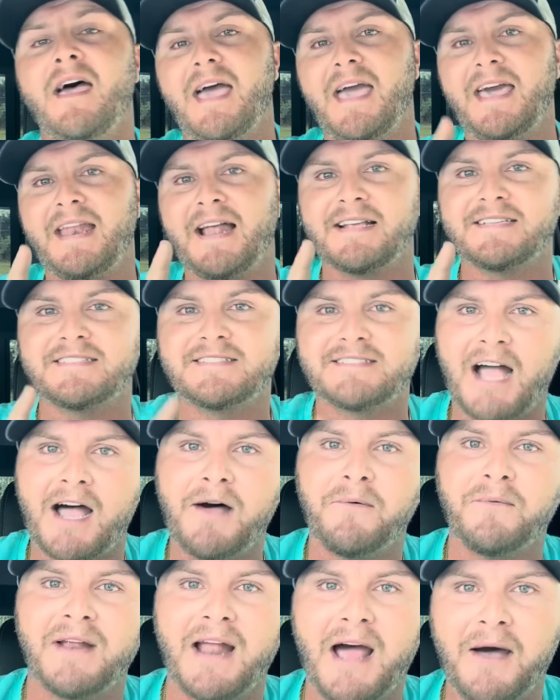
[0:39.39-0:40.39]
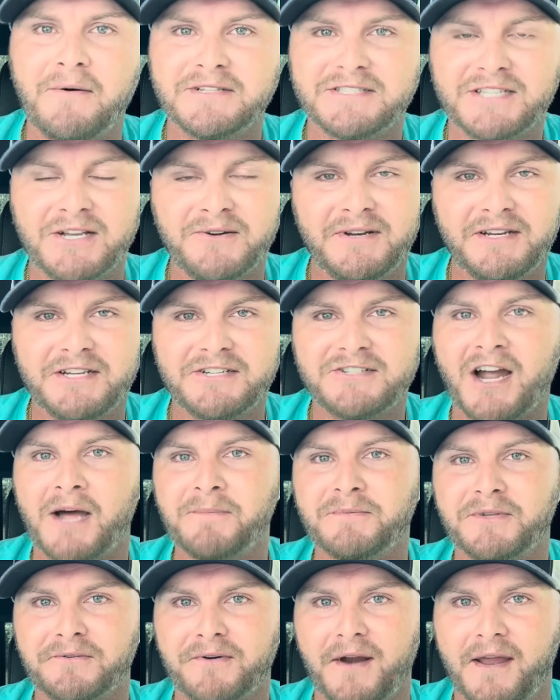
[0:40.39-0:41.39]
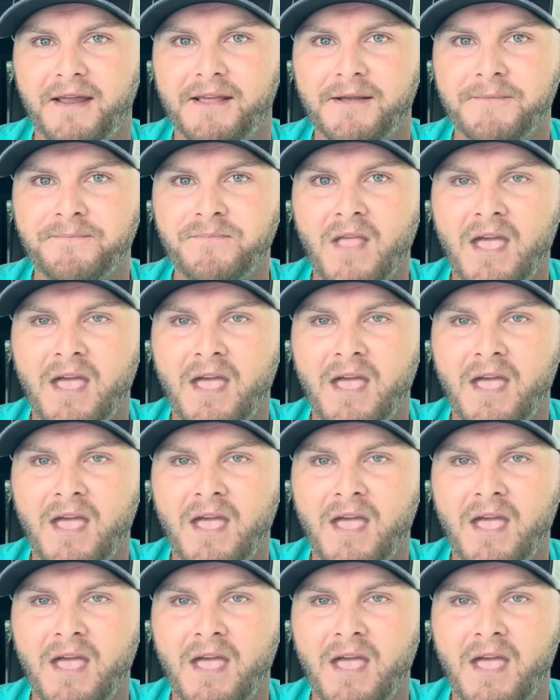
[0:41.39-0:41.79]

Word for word: And I stopped what I was doing and dropped the rake.